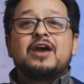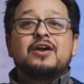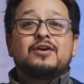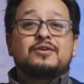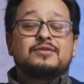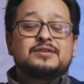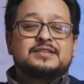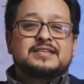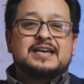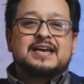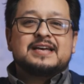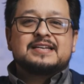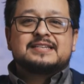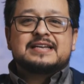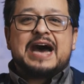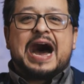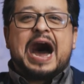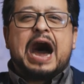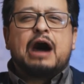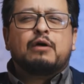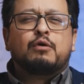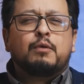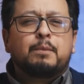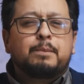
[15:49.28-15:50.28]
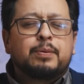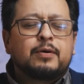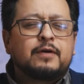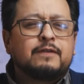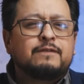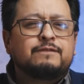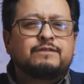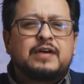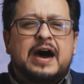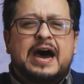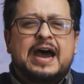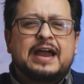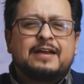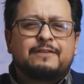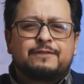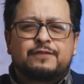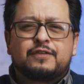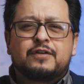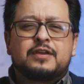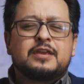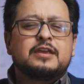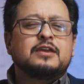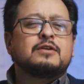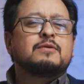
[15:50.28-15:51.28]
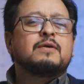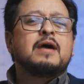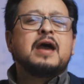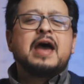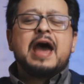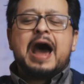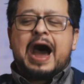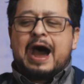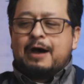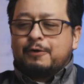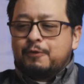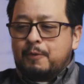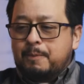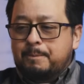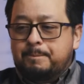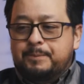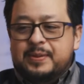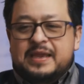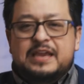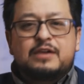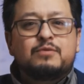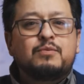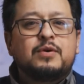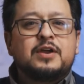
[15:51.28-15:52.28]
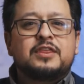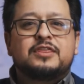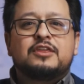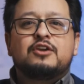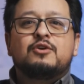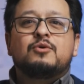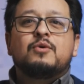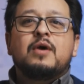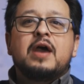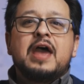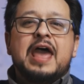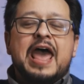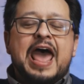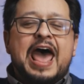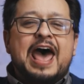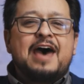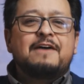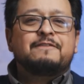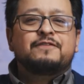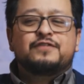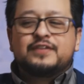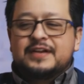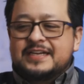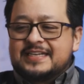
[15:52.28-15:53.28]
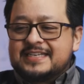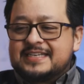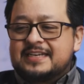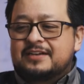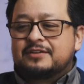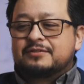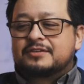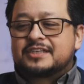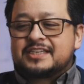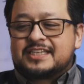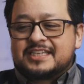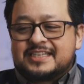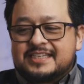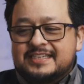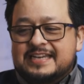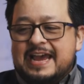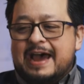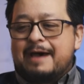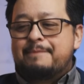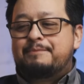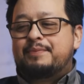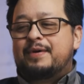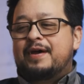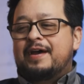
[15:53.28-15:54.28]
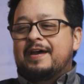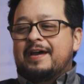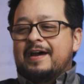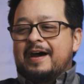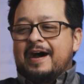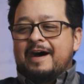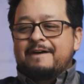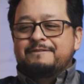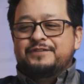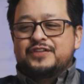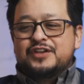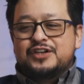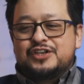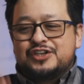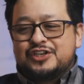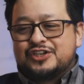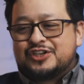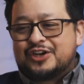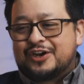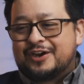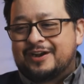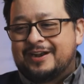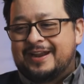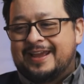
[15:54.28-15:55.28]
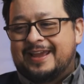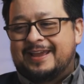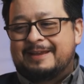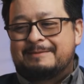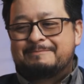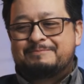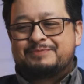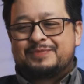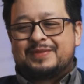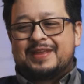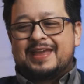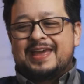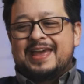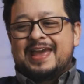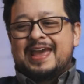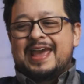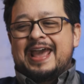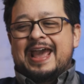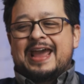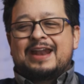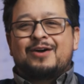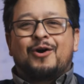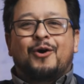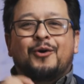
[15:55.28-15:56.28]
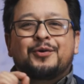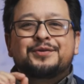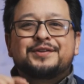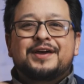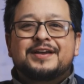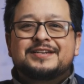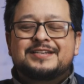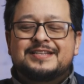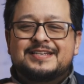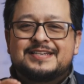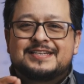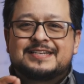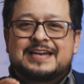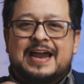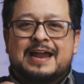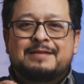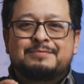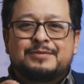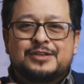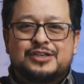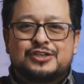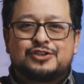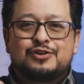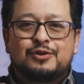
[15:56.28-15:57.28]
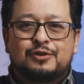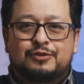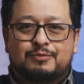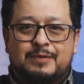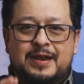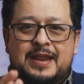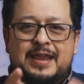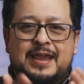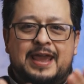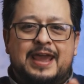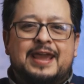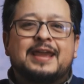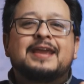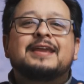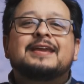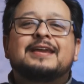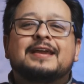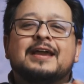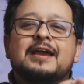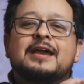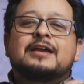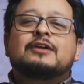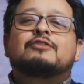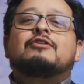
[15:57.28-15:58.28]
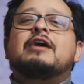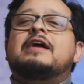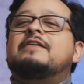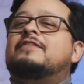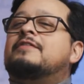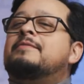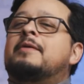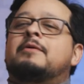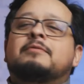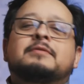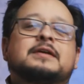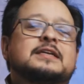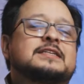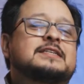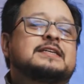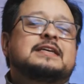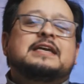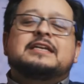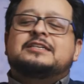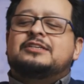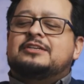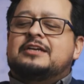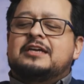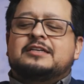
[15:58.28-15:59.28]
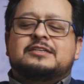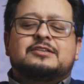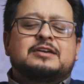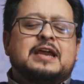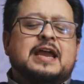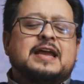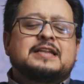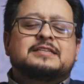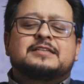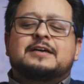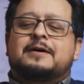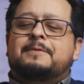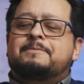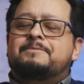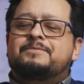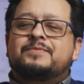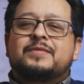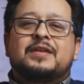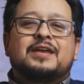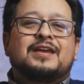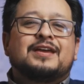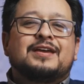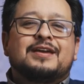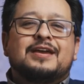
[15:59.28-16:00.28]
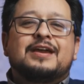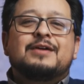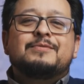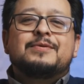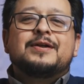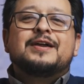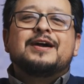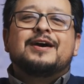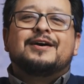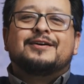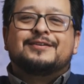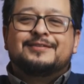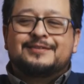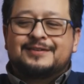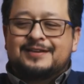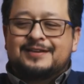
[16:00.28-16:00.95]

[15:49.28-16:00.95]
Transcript: who says, I will provide for you. I will be with you every single step of the journey. And hold on to this timeless truth. Ready? Hey, Craig, come on, get, get, get your hands up. Here we go.